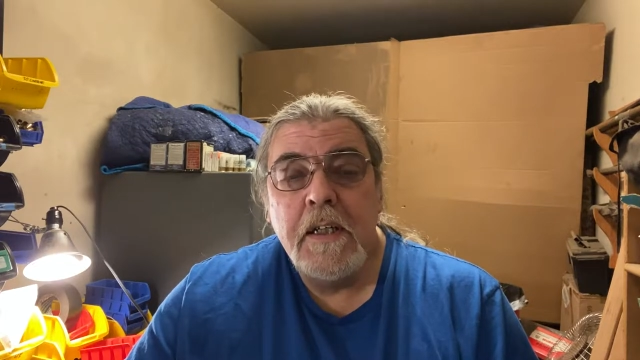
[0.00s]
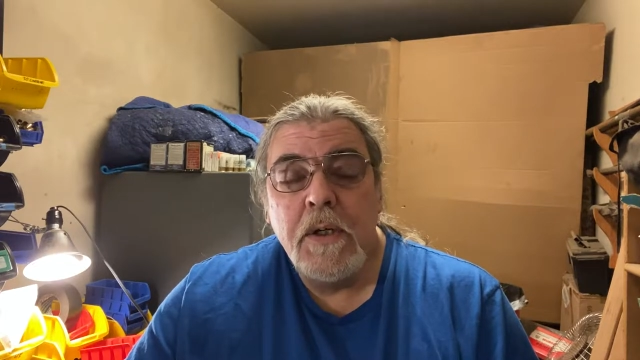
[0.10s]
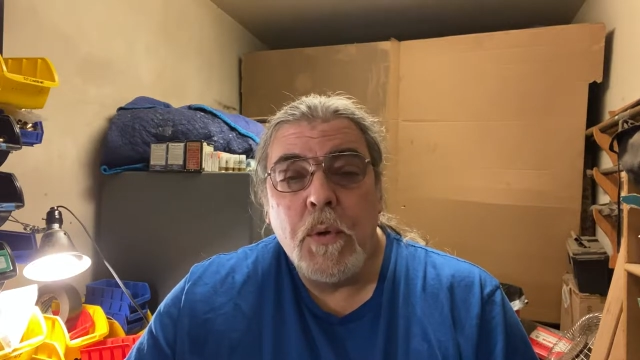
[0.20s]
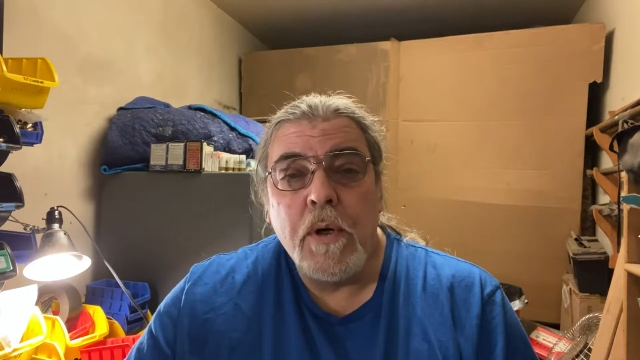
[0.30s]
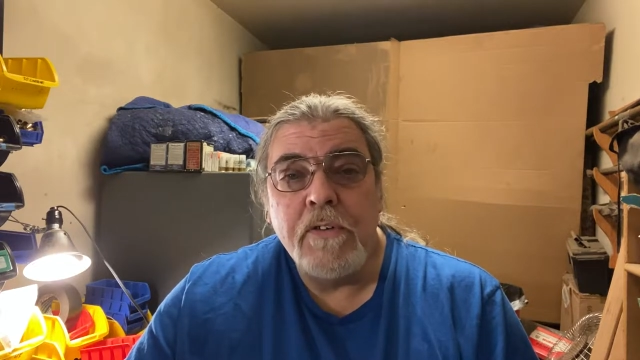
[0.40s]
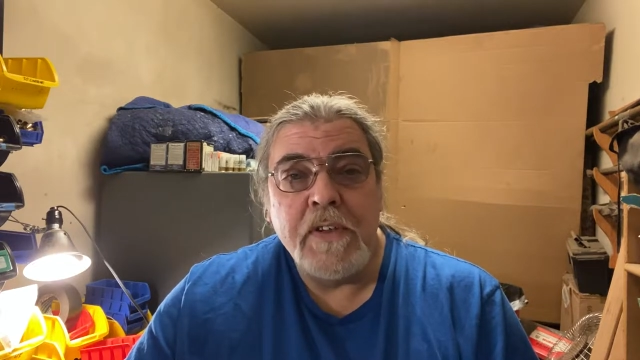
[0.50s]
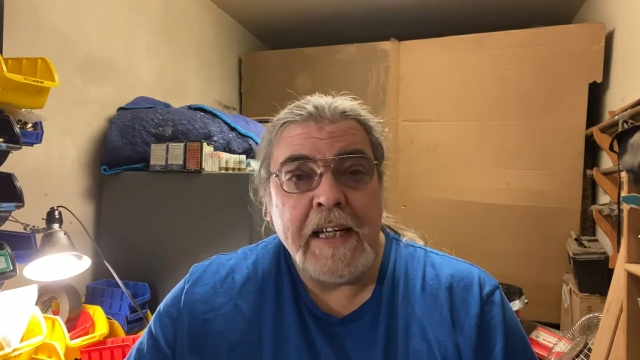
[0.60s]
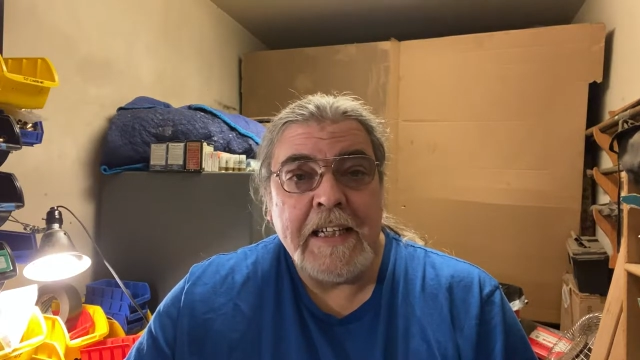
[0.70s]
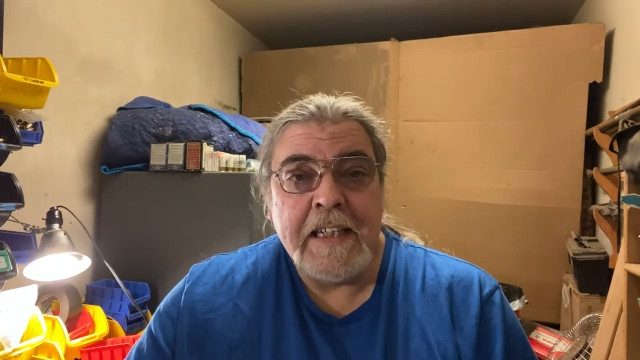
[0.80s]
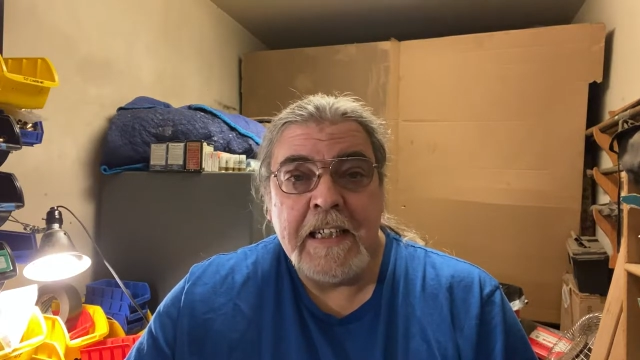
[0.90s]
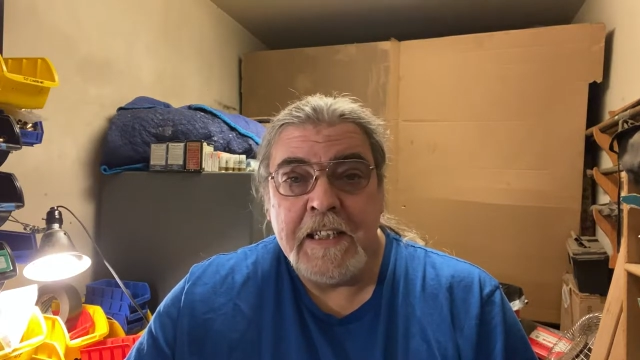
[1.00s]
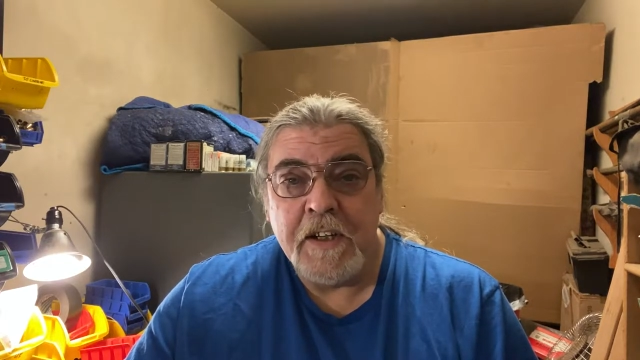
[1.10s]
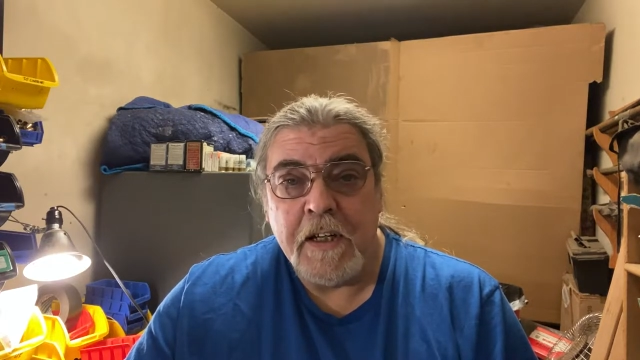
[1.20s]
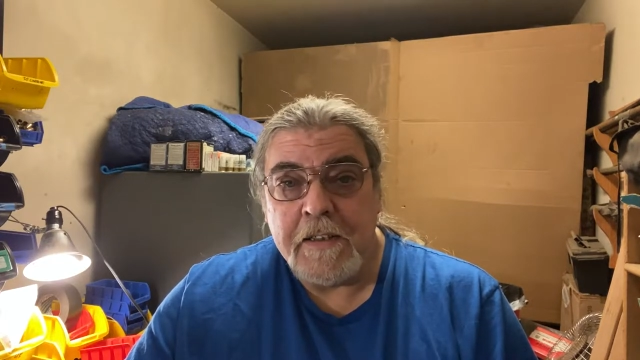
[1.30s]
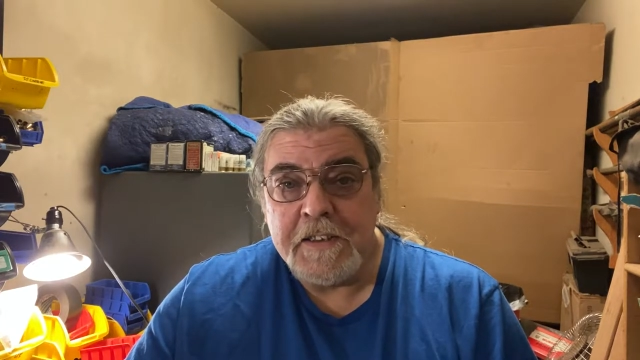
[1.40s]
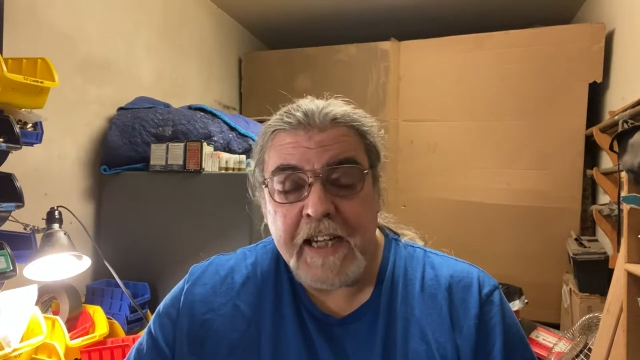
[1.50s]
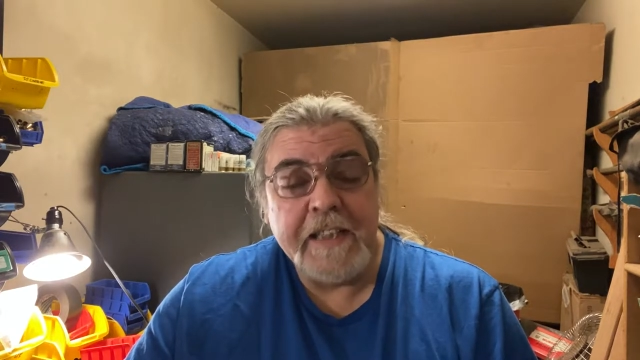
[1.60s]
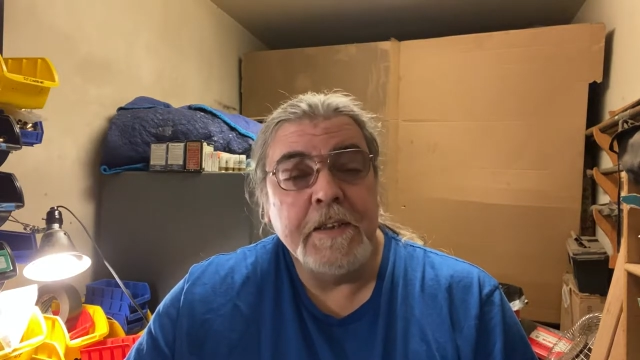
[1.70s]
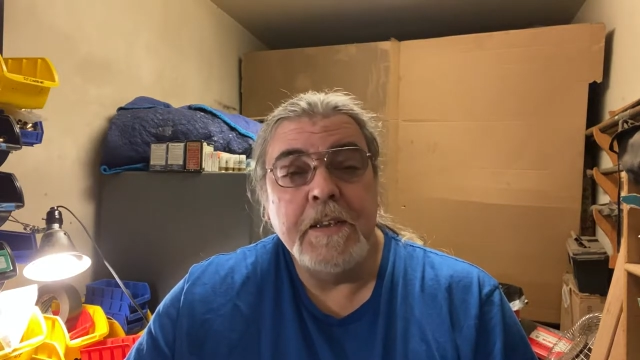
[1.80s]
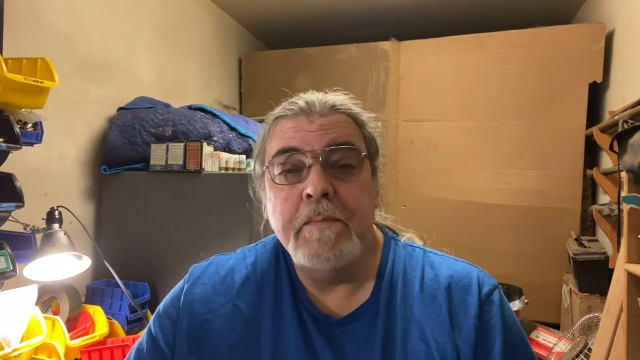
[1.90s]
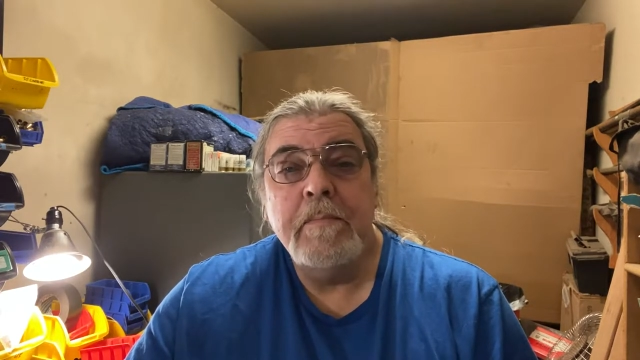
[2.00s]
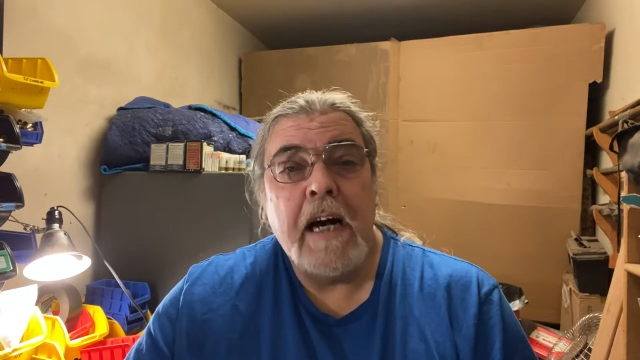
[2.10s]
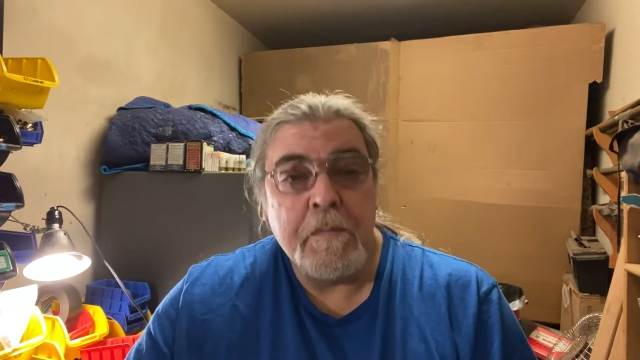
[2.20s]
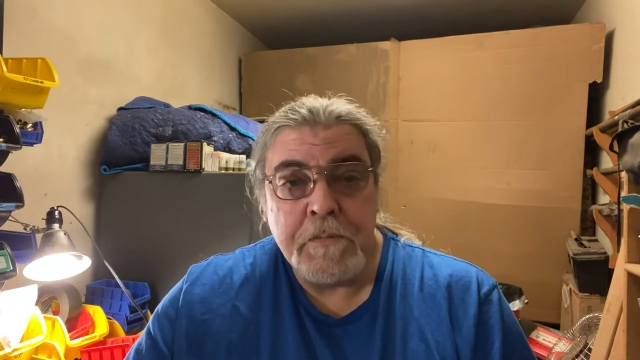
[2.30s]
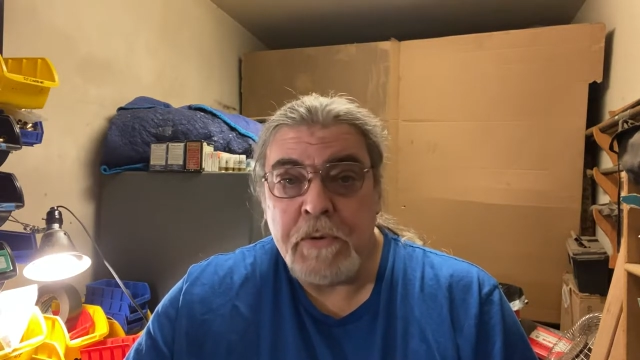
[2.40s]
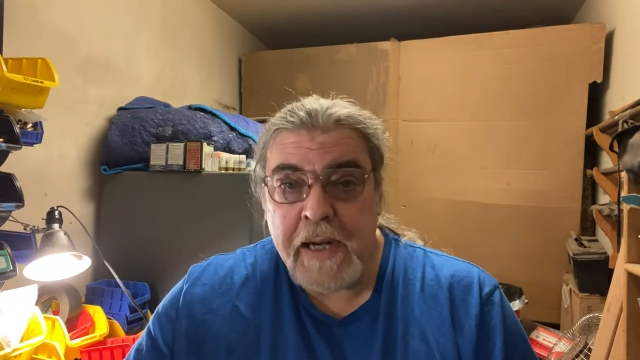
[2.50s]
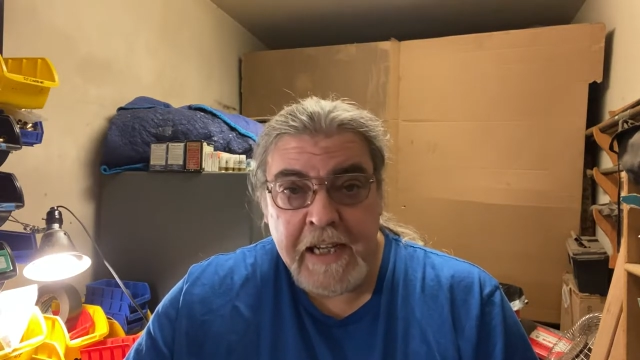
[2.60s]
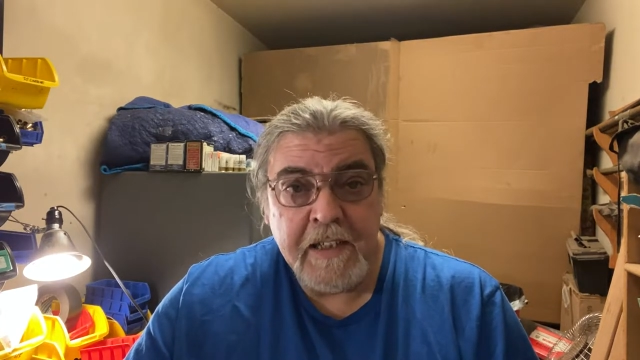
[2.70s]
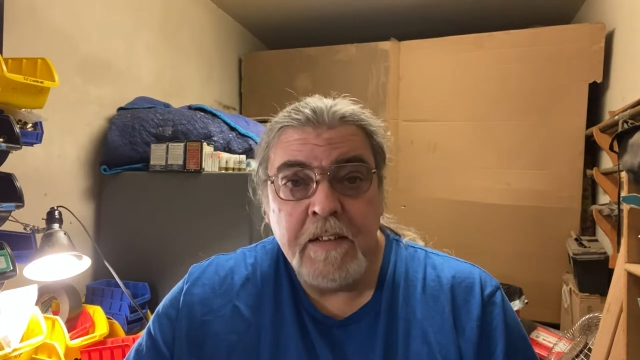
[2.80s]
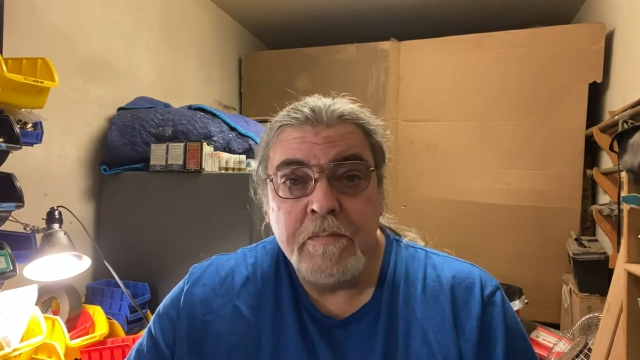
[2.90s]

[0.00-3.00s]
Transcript: or for $99, I could upgrade